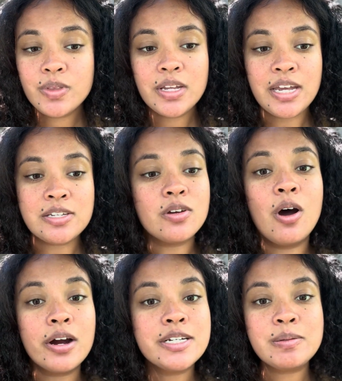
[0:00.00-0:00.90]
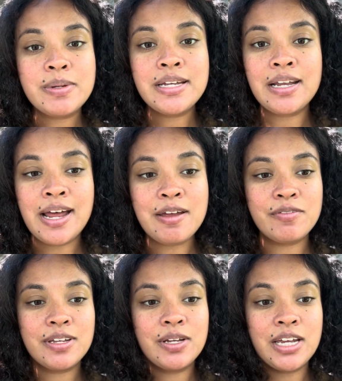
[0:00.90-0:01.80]
it's hard to be alive.
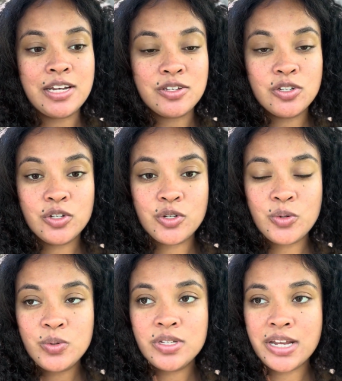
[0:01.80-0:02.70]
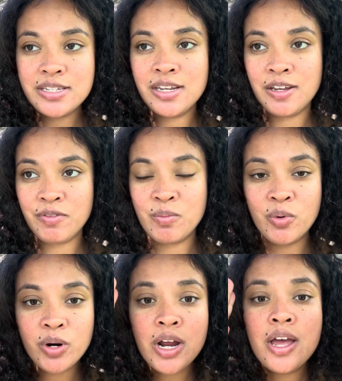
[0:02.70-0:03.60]
It's too sensitive. The
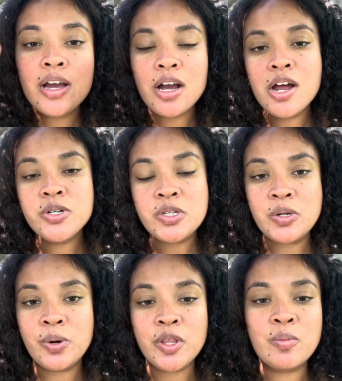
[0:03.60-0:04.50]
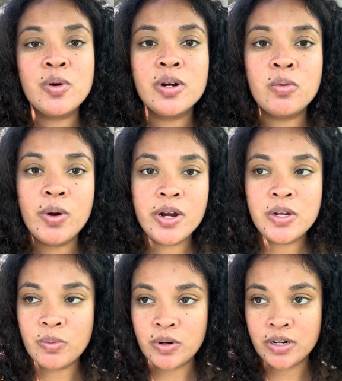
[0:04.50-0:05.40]
more conscious you are and the more aware
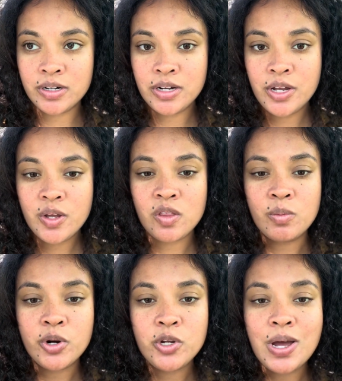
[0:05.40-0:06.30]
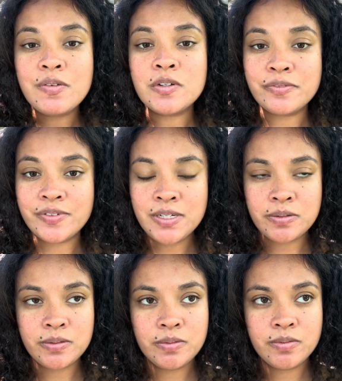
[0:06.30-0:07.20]
you are, the more you have to
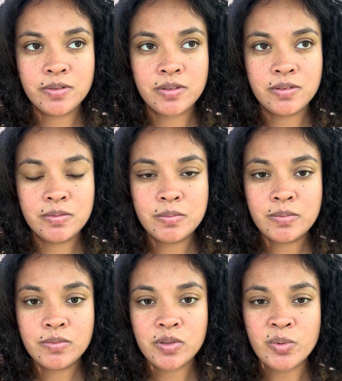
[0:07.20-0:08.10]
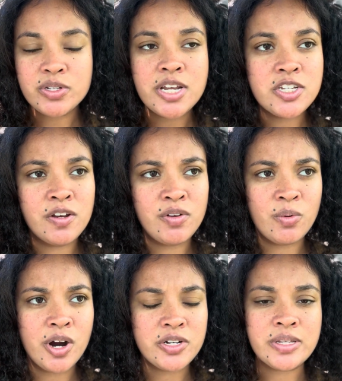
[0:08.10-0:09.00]
feel, the more sensitive you
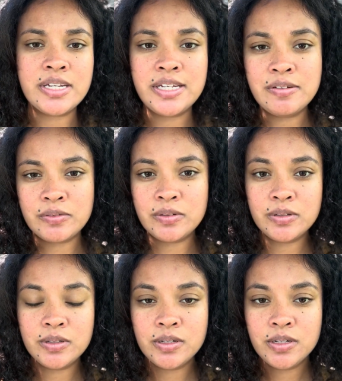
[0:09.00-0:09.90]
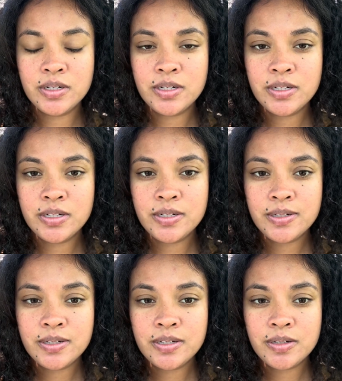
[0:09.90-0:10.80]
are to the evil.
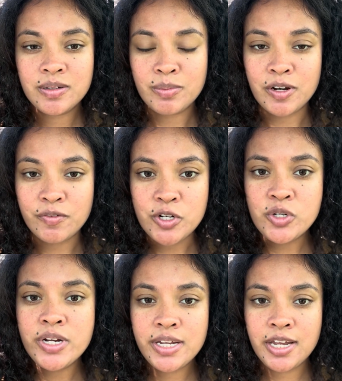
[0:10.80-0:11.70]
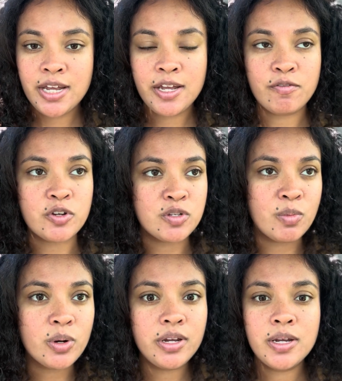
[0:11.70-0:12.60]
But if you're drinking, if you're
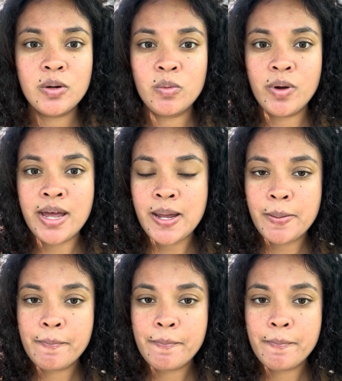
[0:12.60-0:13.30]
smoking it away,